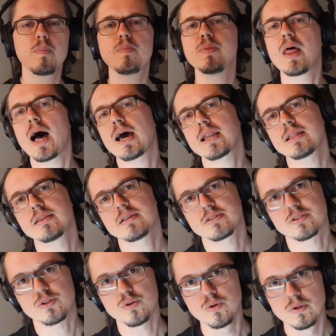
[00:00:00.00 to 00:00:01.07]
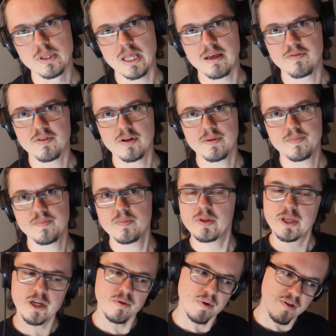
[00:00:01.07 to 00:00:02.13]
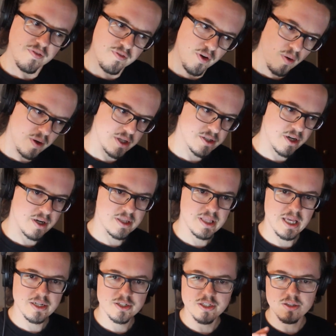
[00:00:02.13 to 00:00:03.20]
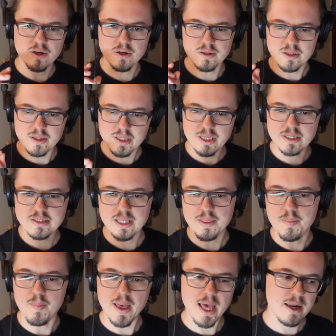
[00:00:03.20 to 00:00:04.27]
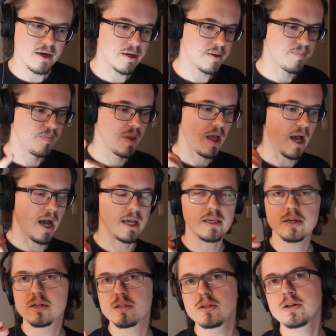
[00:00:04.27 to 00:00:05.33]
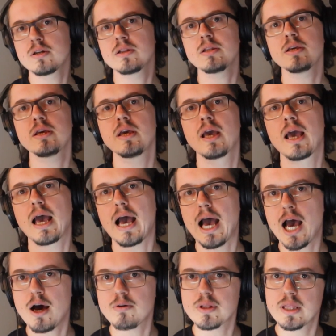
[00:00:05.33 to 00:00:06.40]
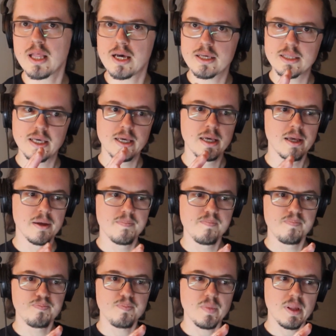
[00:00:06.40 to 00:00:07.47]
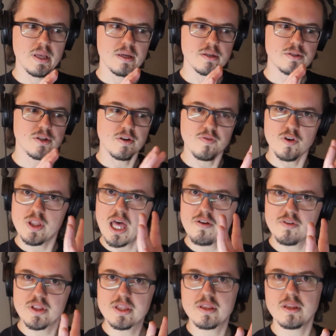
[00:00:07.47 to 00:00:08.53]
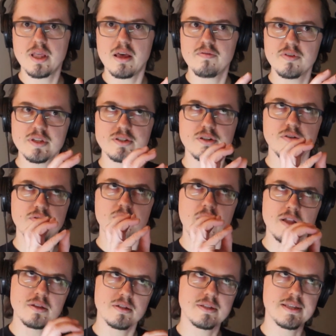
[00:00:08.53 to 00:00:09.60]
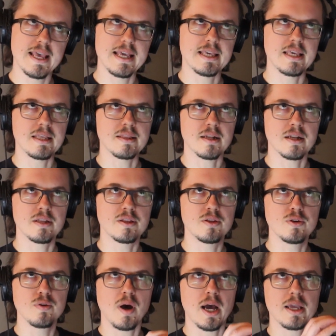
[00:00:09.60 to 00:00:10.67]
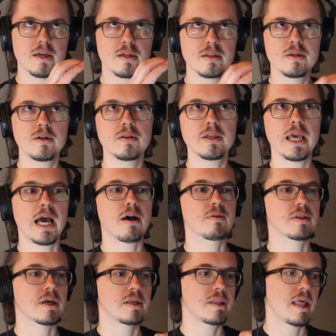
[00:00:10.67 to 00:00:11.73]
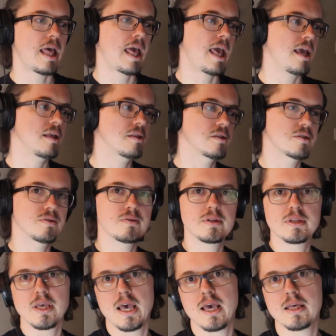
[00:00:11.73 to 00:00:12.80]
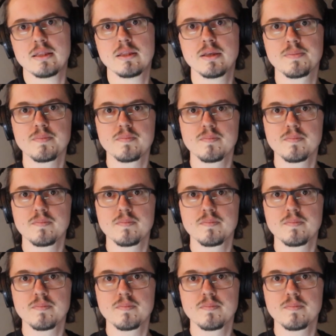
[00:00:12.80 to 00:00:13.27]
not at the school level. Here we focus our attention on things that matter. I clearly outline sort of on every sort of undertaking that I do, I clearly outline 8 to 10